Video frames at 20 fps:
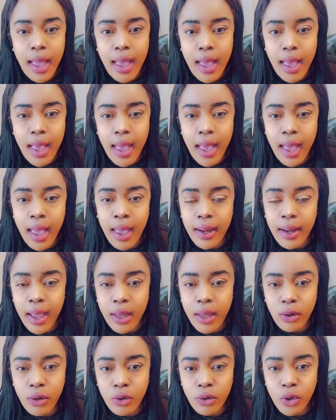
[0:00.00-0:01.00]
and I
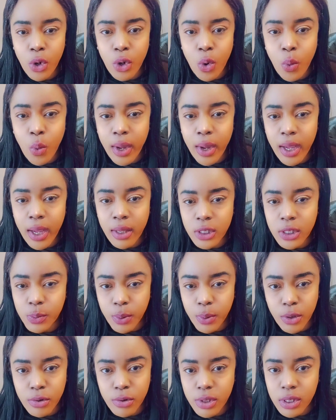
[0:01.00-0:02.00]
don't know where this
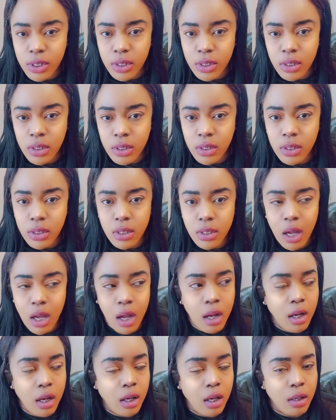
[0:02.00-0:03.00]
person's
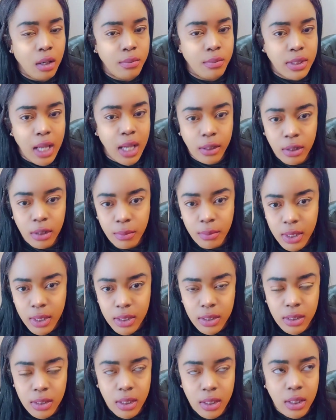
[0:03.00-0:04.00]

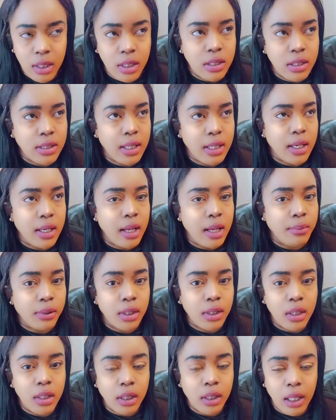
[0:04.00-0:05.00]
documents is, and I'm
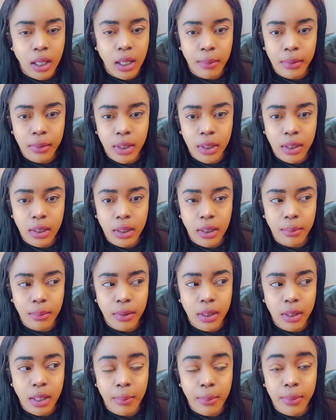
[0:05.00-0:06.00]
looking,
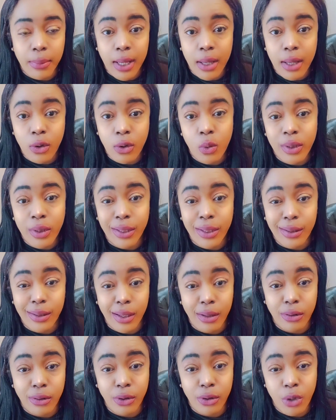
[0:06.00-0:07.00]
but I don't want to let
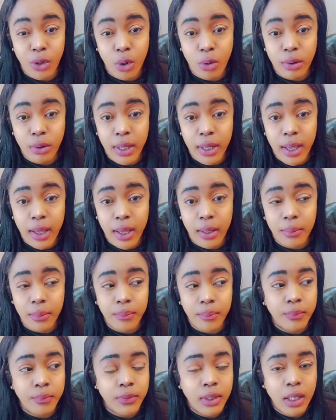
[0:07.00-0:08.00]
her know that
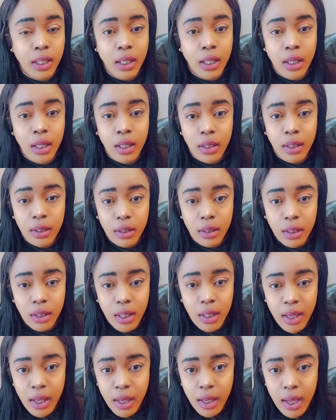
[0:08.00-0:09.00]

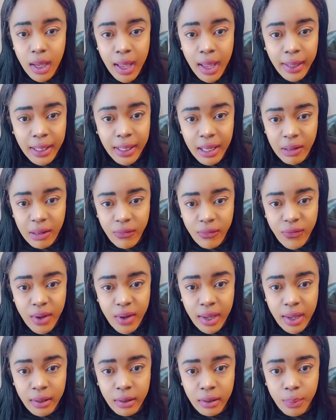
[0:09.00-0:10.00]
I can't
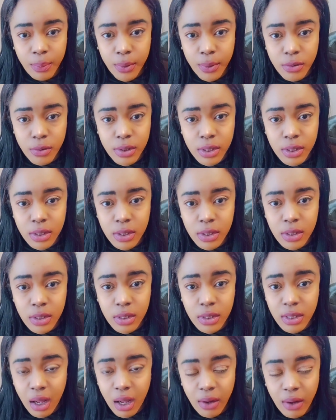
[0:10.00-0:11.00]
find the person's
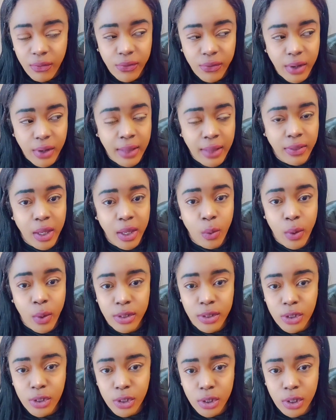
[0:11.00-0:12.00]
stuff. And they
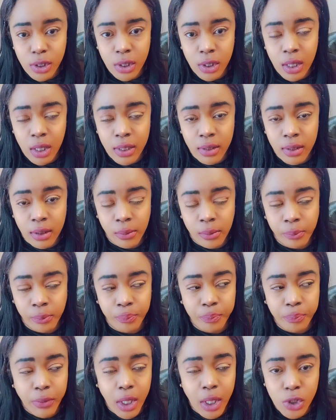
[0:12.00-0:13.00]
went to
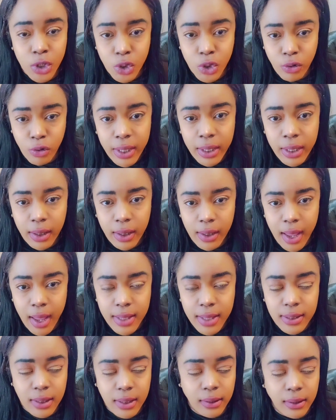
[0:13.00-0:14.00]
a training class
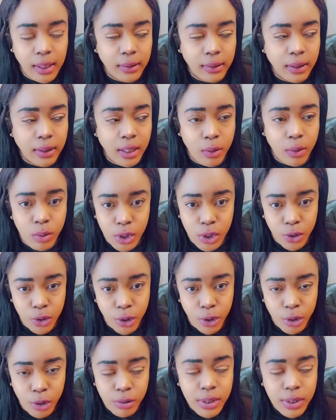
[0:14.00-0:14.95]
that day. It was a nurse.